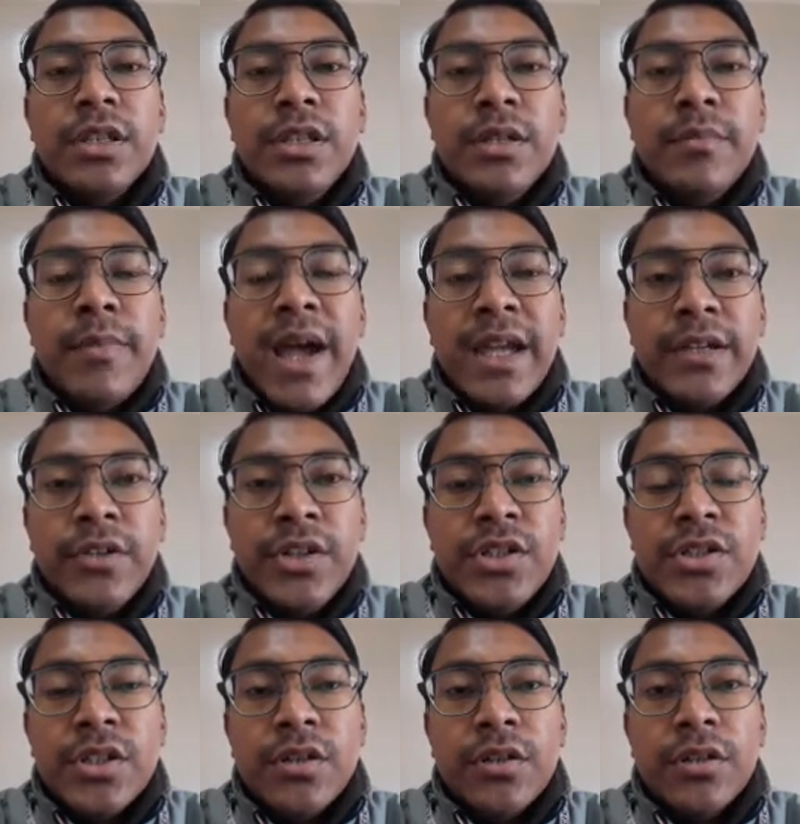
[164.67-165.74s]
the
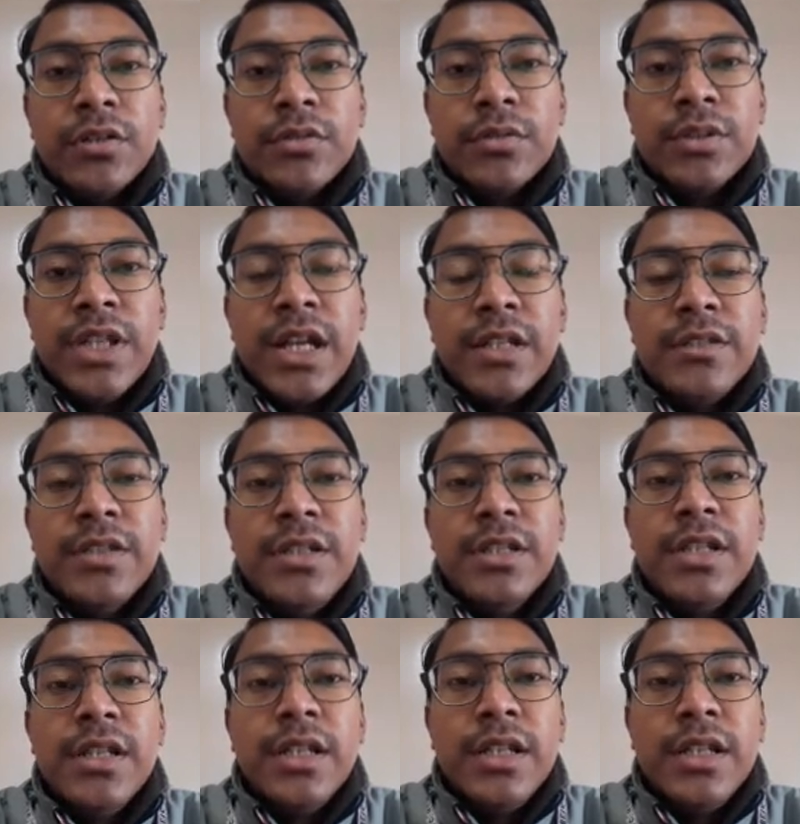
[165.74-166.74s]
migration also, that is the